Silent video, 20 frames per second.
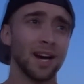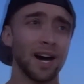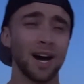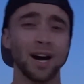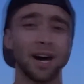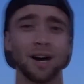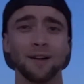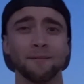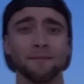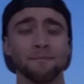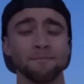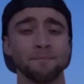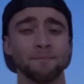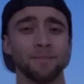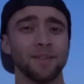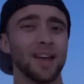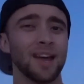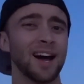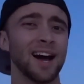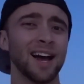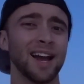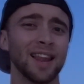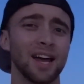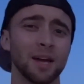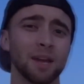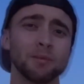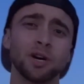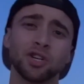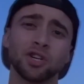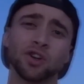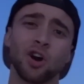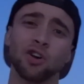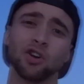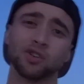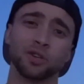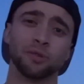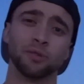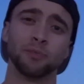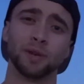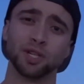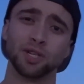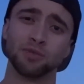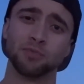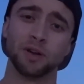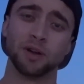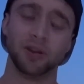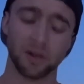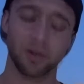I like my Charger much better.